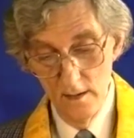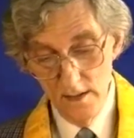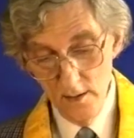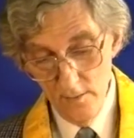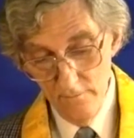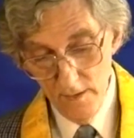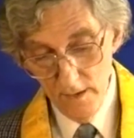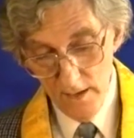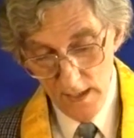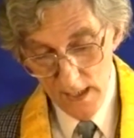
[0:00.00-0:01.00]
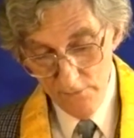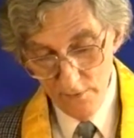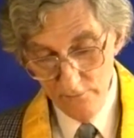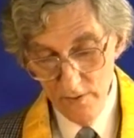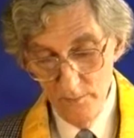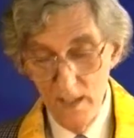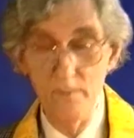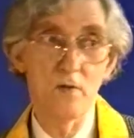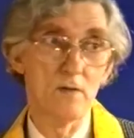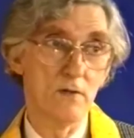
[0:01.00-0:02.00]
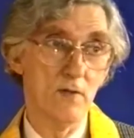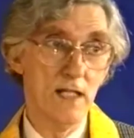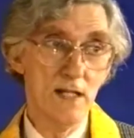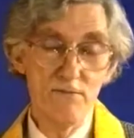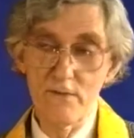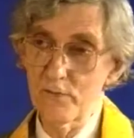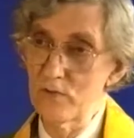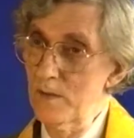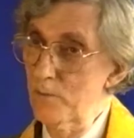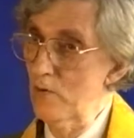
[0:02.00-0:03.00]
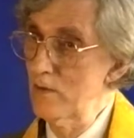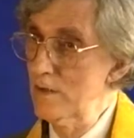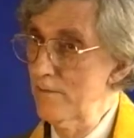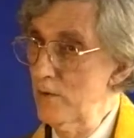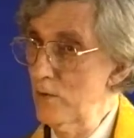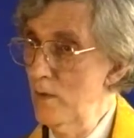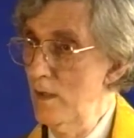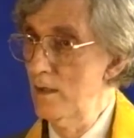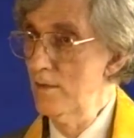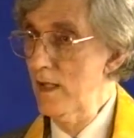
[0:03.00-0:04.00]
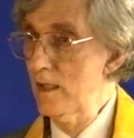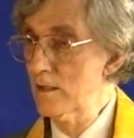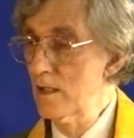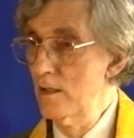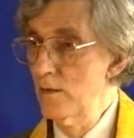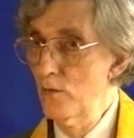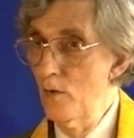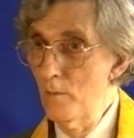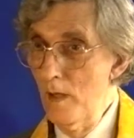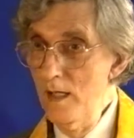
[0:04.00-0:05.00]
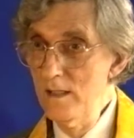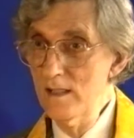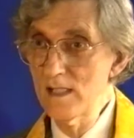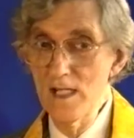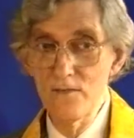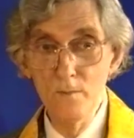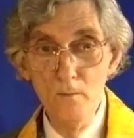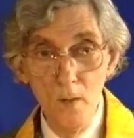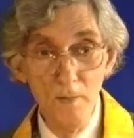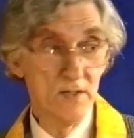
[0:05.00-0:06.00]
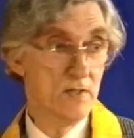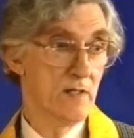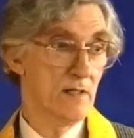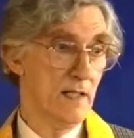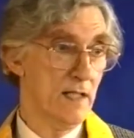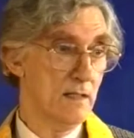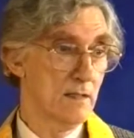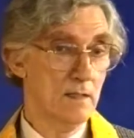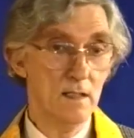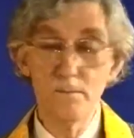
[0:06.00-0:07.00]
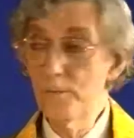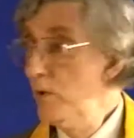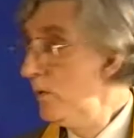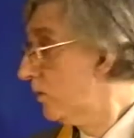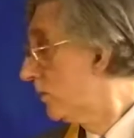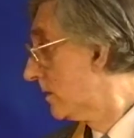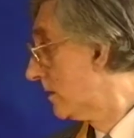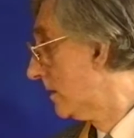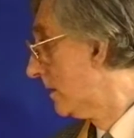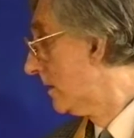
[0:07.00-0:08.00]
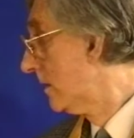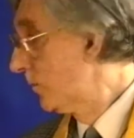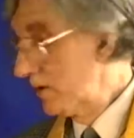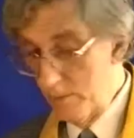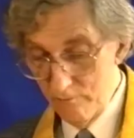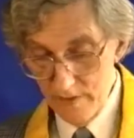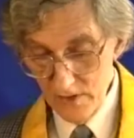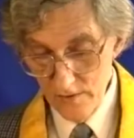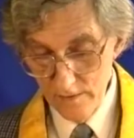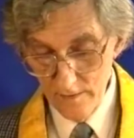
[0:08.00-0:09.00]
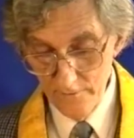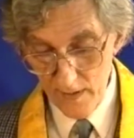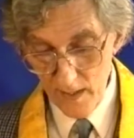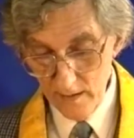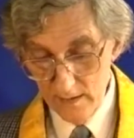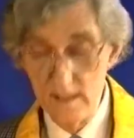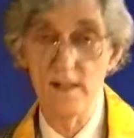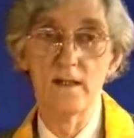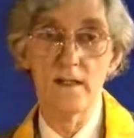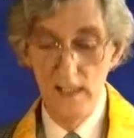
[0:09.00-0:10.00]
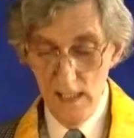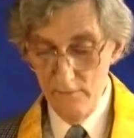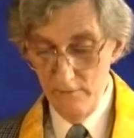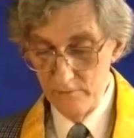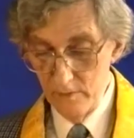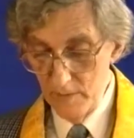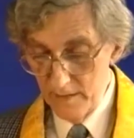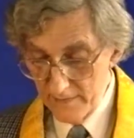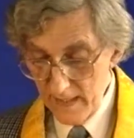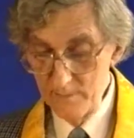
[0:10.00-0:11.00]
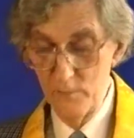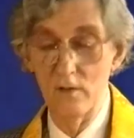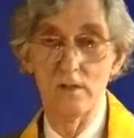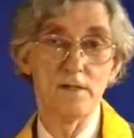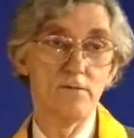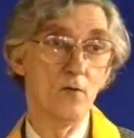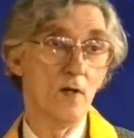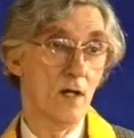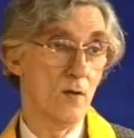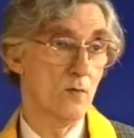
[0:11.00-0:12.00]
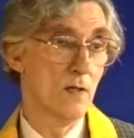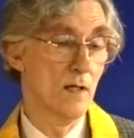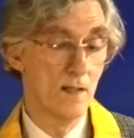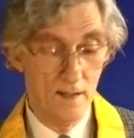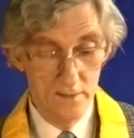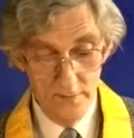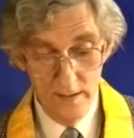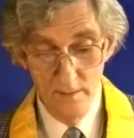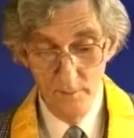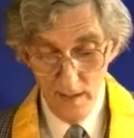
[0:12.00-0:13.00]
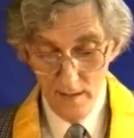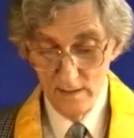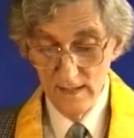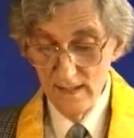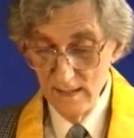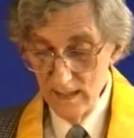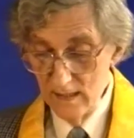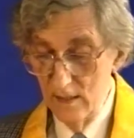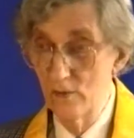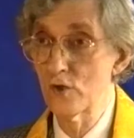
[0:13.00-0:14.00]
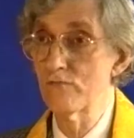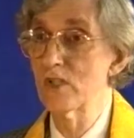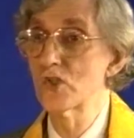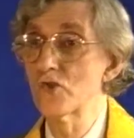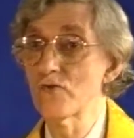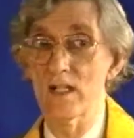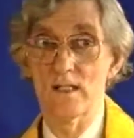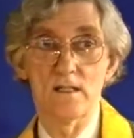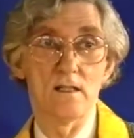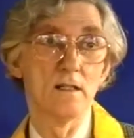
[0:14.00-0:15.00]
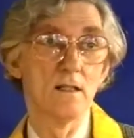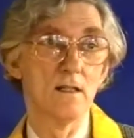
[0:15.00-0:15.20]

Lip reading: So even from that point of view, even from the point of view that your mind is even momentarily imbued with impressions of violence, even from that point of view alone, I think parents need to restrict